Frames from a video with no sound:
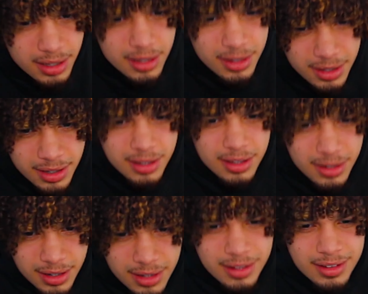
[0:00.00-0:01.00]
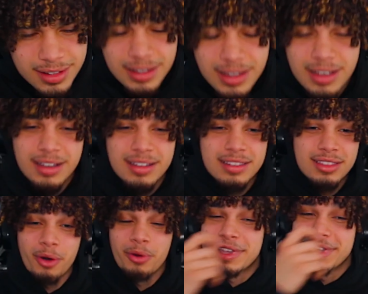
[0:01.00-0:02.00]
than the rappers. That's a joke.
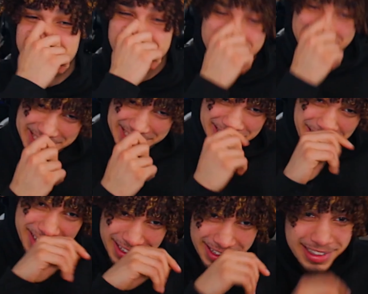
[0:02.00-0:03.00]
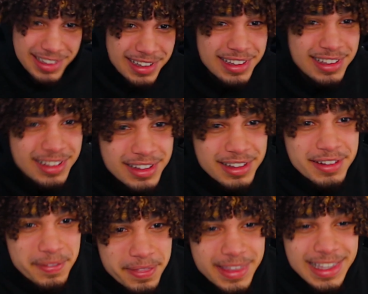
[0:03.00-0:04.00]
Low key. Low key.
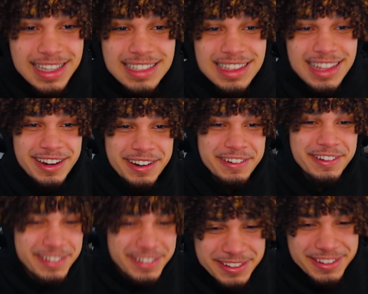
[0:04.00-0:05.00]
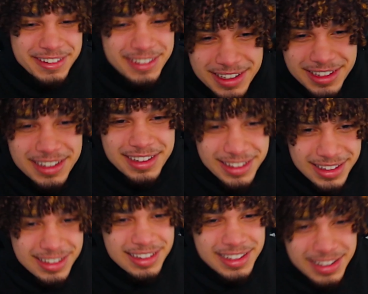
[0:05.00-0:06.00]
He's lyrical. They
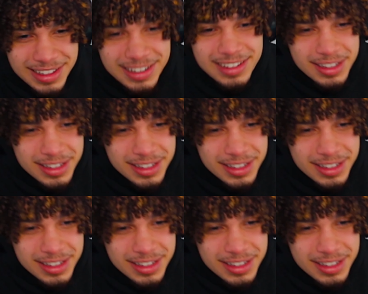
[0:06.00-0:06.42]
getting roast.